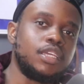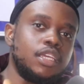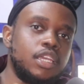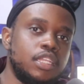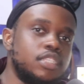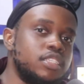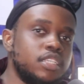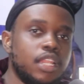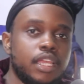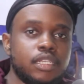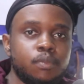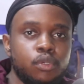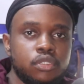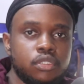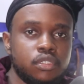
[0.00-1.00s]
Hit the
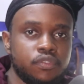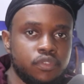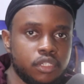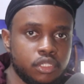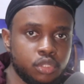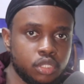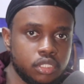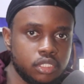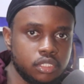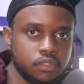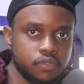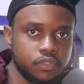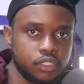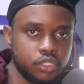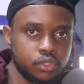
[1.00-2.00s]
like button if you enjoyed
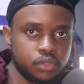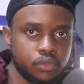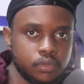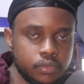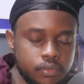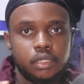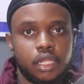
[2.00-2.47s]
this video